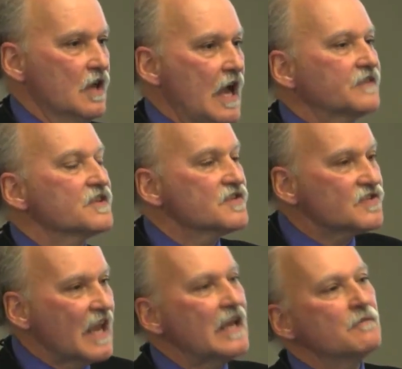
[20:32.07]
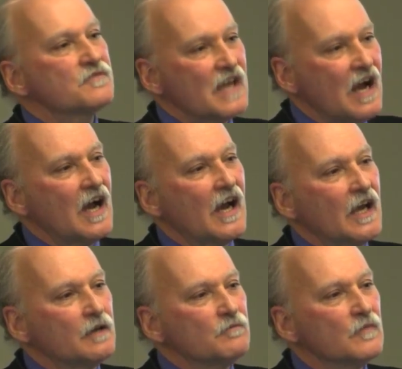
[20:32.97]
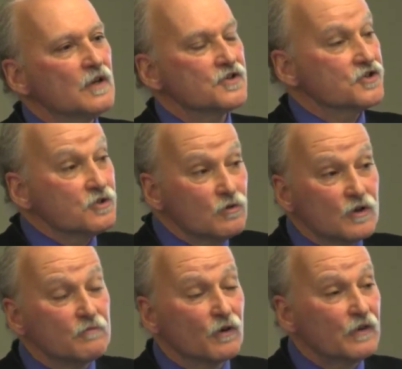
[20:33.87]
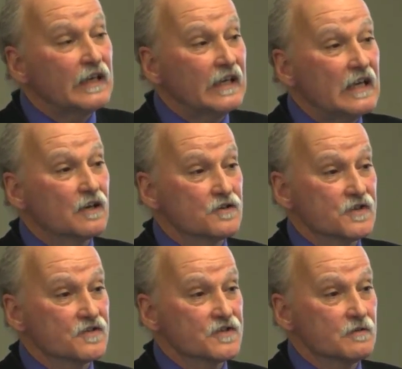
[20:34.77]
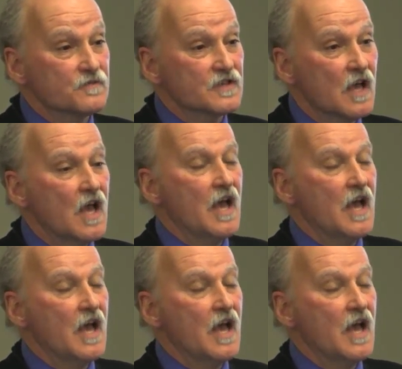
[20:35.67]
at the same time steward marine ecosystems,